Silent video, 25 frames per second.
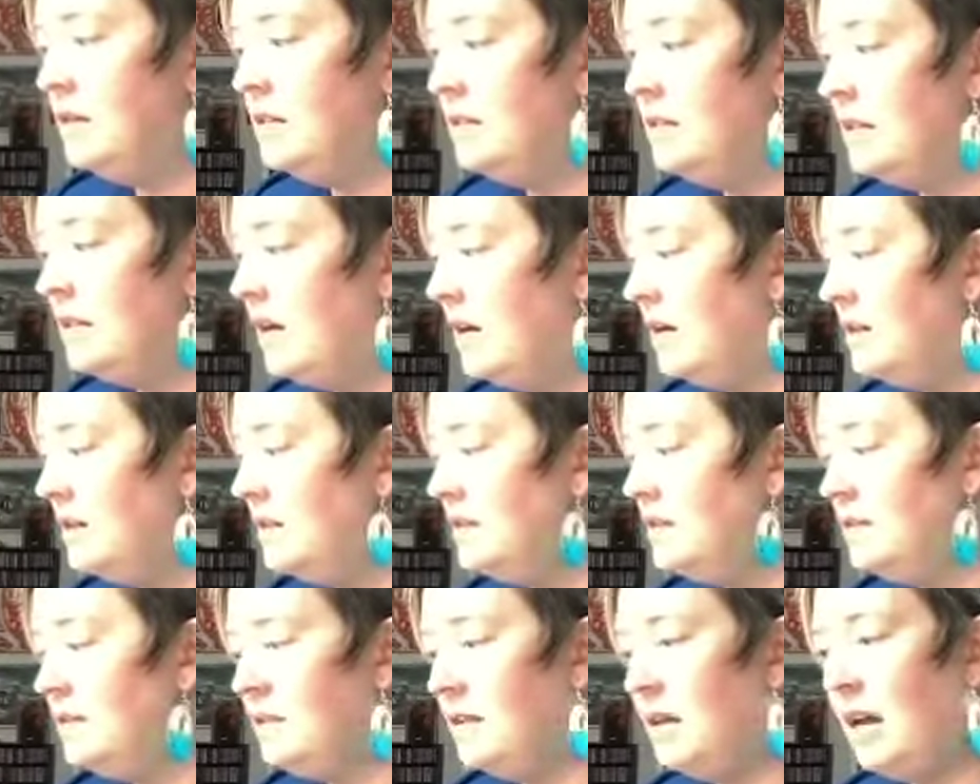
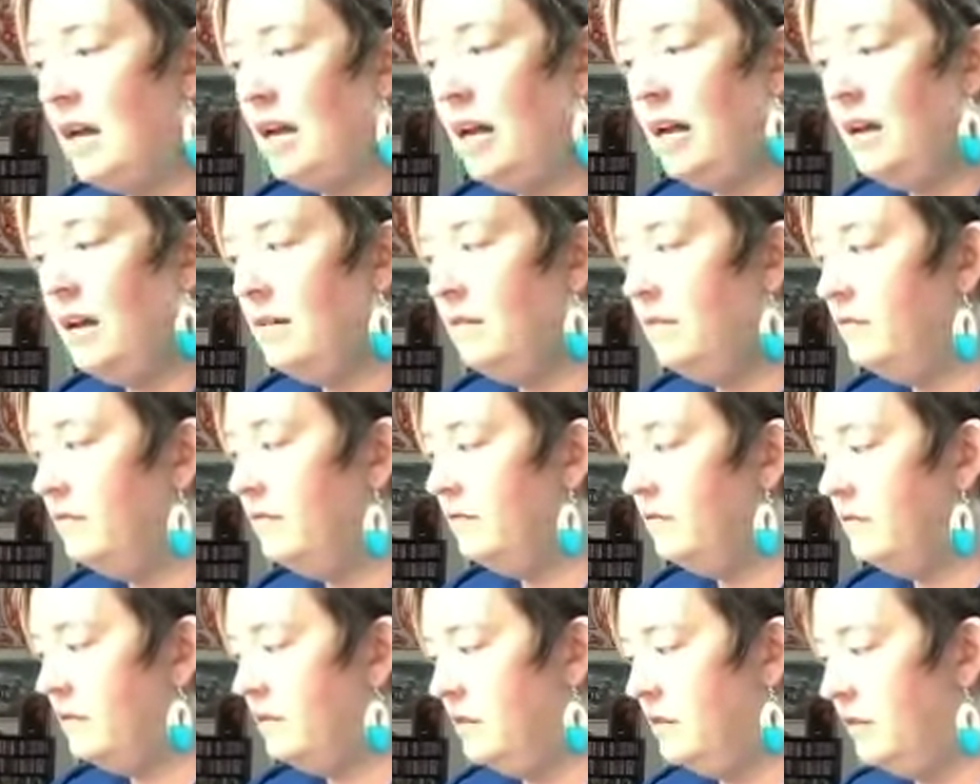sets. I have
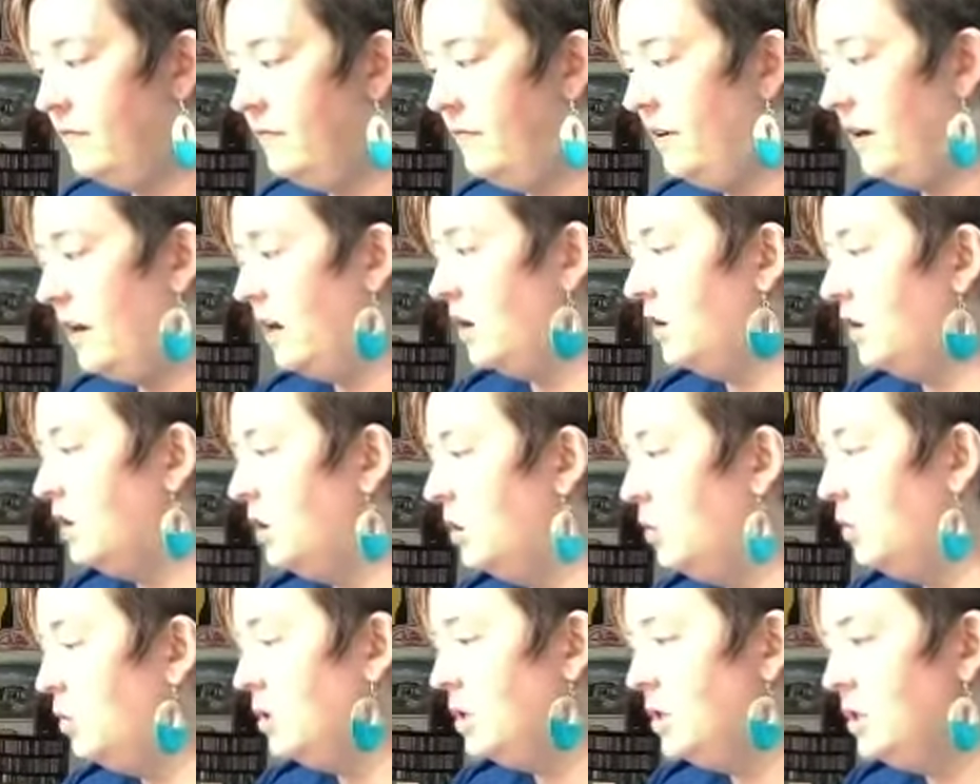the
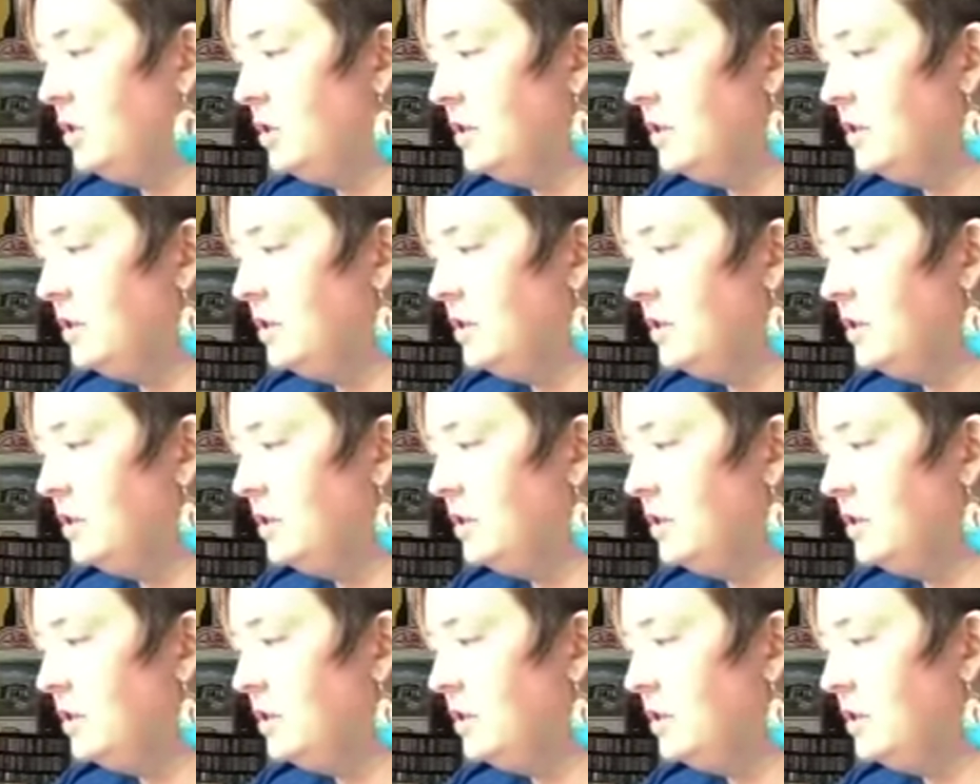Viarco, which you'll